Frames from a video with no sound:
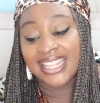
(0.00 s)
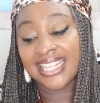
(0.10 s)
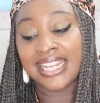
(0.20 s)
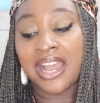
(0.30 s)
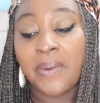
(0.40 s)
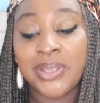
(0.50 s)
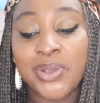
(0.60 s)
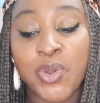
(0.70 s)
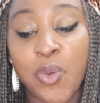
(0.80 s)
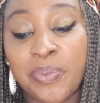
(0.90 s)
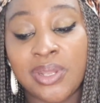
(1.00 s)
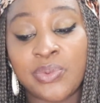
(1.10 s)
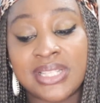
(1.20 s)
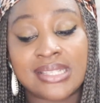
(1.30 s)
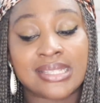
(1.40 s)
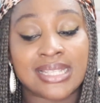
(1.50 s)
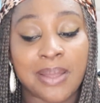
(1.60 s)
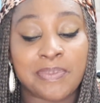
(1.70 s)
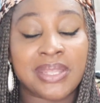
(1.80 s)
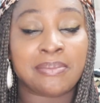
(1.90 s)
Then how are you coping with
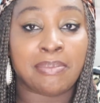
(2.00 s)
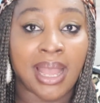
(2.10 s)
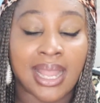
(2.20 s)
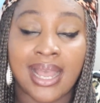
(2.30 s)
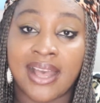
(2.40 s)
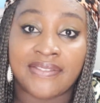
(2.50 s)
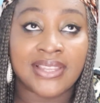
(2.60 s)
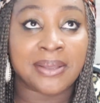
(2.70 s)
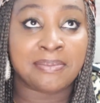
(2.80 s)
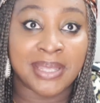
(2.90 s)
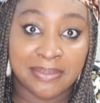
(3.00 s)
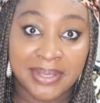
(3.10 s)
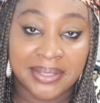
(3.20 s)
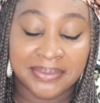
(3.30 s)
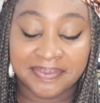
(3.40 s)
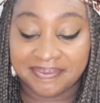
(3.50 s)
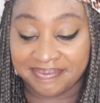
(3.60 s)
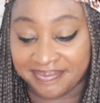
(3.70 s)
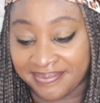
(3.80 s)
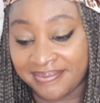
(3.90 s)
snapping back after baby?
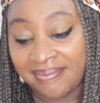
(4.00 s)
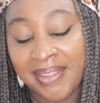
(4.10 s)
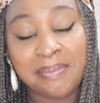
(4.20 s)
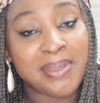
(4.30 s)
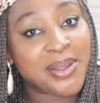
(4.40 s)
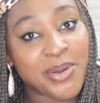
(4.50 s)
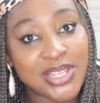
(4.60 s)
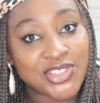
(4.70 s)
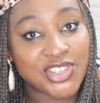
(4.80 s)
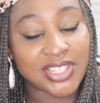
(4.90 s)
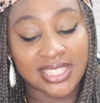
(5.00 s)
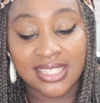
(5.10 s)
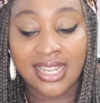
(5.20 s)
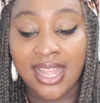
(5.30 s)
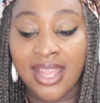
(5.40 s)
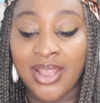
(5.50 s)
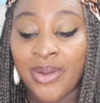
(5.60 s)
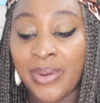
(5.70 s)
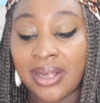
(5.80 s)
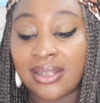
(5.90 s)
Big question.
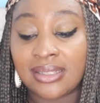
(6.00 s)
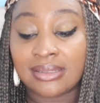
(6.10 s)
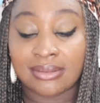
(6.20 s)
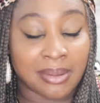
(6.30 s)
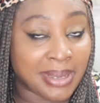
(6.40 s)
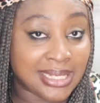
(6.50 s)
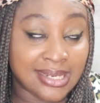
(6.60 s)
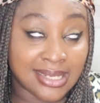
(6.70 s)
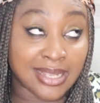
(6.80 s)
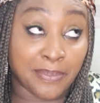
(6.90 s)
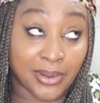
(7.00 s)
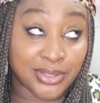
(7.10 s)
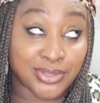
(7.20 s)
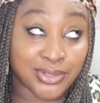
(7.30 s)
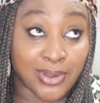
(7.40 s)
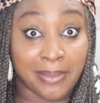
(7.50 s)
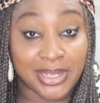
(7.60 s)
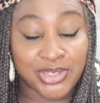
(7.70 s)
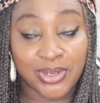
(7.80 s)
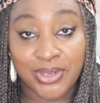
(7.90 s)
Well, I might disappoint you, I
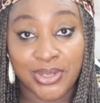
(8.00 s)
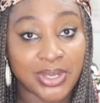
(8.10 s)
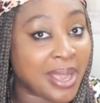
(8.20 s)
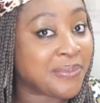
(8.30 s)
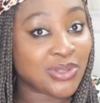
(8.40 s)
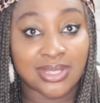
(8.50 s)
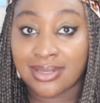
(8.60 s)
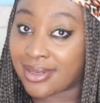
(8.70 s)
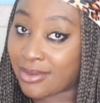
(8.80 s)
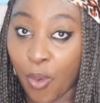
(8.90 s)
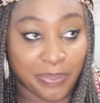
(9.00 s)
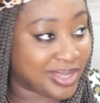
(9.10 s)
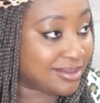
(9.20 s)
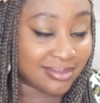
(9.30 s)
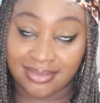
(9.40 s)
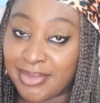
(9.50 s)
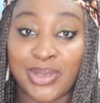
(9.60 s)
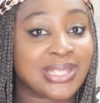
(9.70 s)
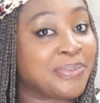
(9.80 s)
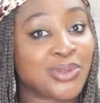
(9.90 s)
might shock you. I'm not coping
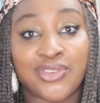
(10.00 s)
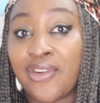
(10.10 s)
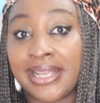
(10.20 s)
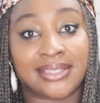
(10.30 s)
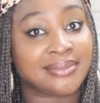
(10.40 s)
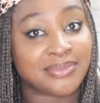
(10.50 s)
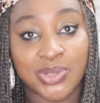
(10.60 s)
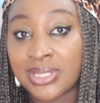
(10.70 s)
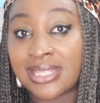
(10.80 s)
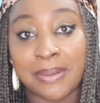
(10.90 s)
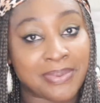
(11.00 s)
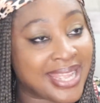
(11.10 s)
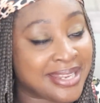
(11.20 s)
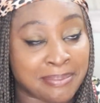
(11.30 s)
because I'm not trying to snap any